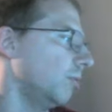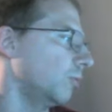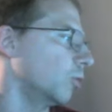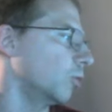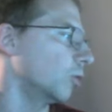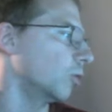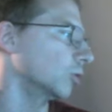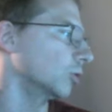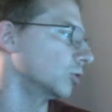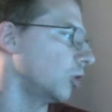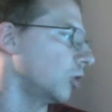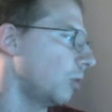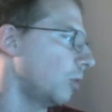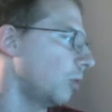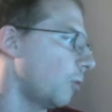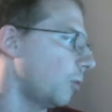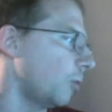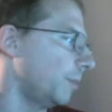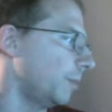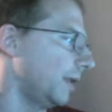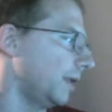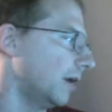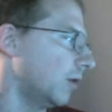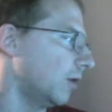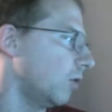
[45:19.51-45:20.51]
Cordoba would
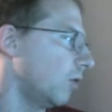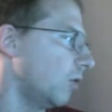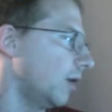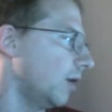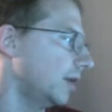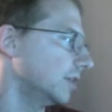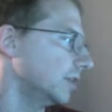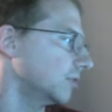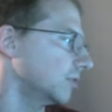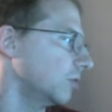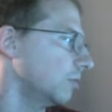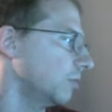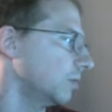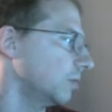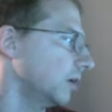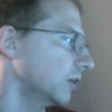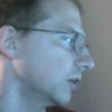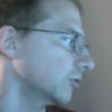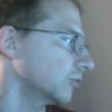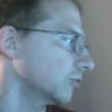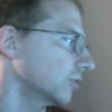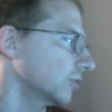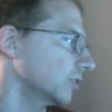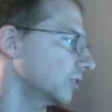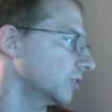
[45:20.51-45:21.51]
be at home in his home
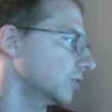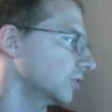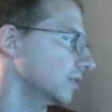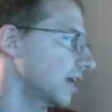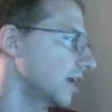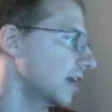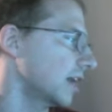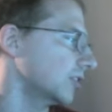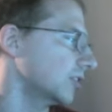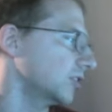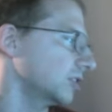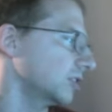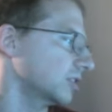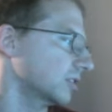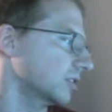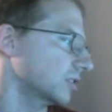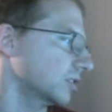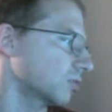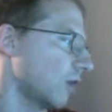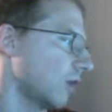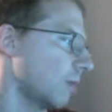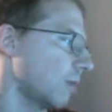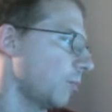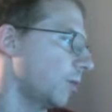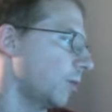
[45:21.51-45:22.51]
country, mm-hmm. so he's mm-hmm. got a chance to
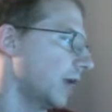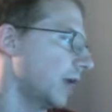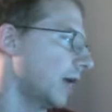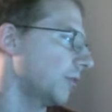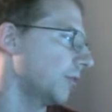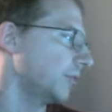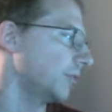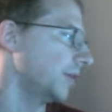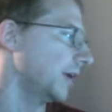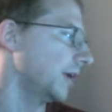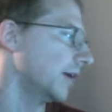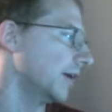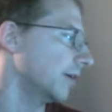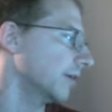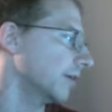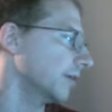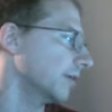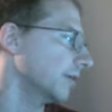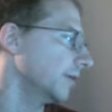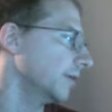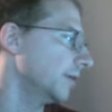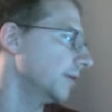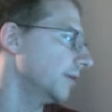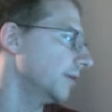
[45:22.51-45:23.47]
scrape one out there.